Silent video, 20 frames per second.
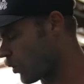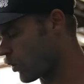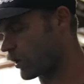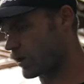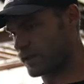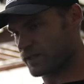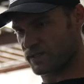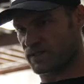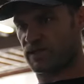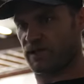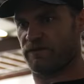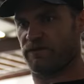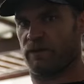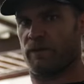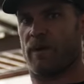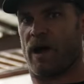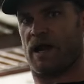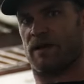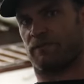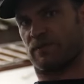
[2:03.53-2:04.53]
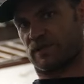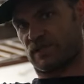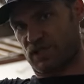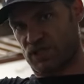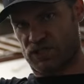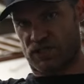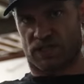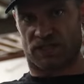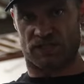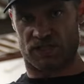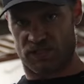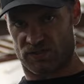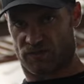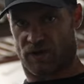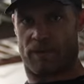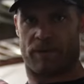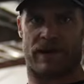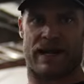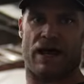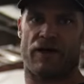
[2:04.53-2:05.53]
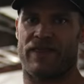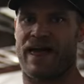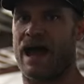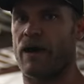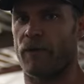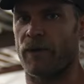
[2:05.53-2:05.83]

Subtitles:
or you can start from the bottom position and just rep it out that